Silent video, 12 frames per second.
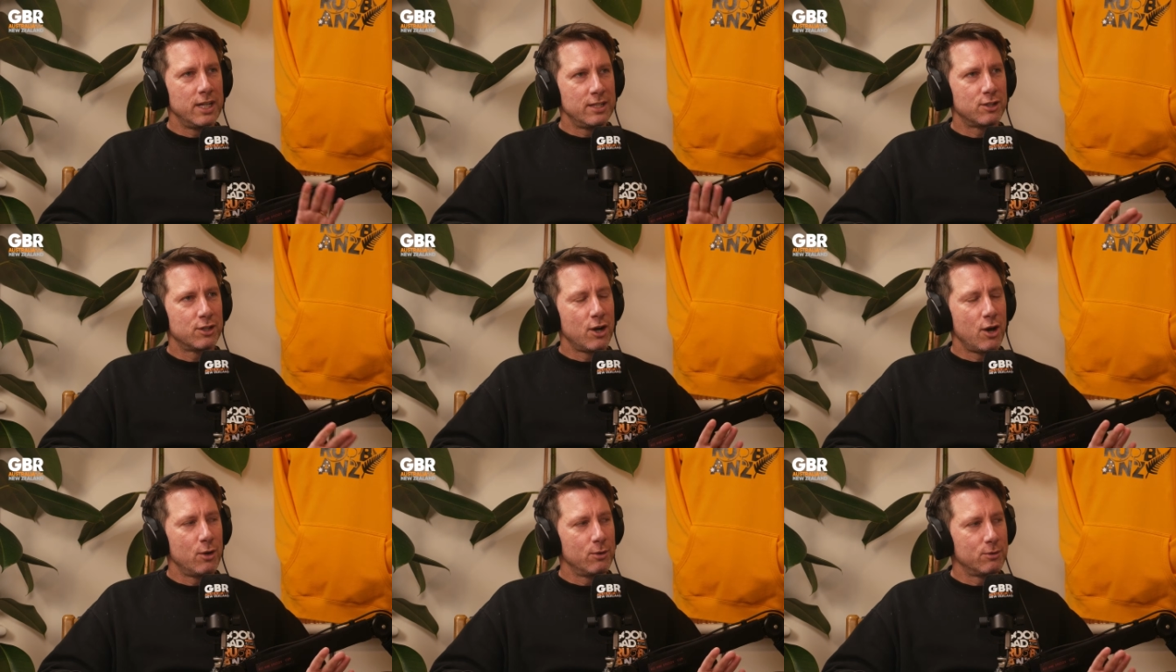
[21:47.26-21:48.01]
need to
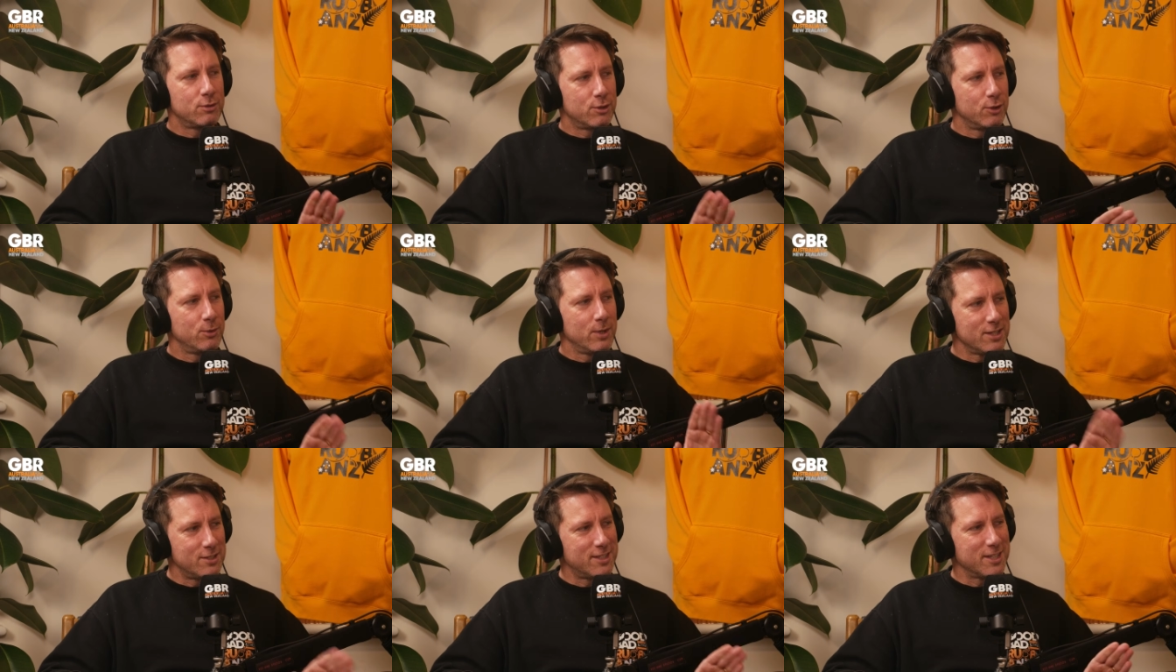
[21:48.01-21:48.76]
go to
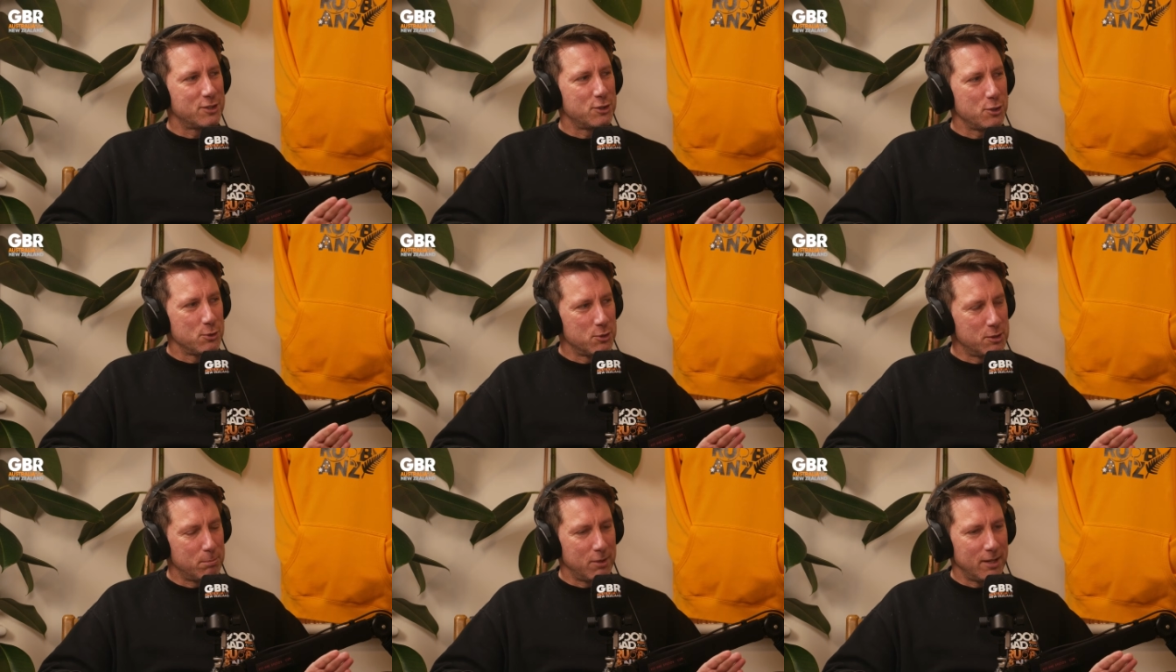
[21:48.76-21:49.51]
a 6-2
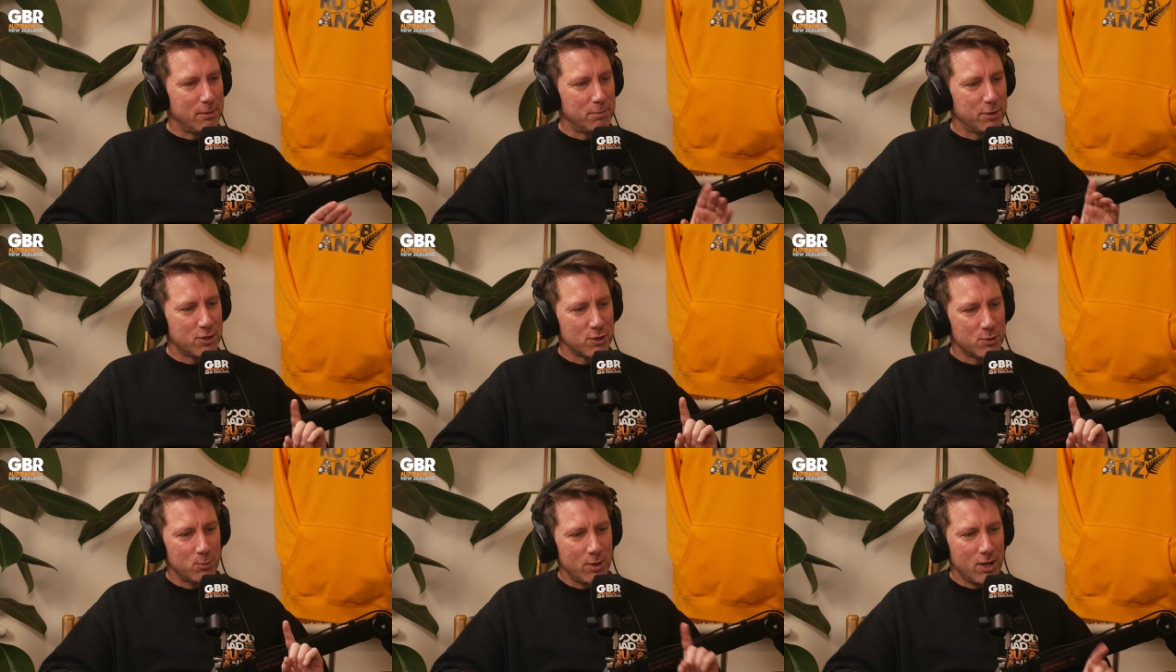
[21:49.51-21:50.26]
split?
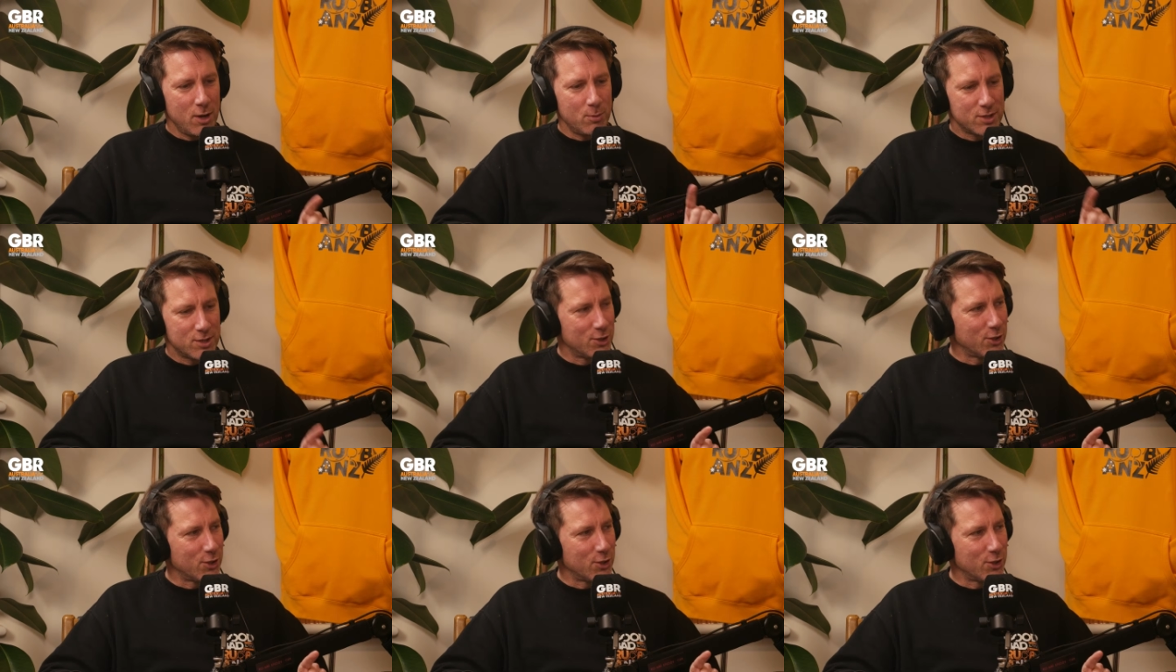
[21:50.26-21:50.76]
Because when I was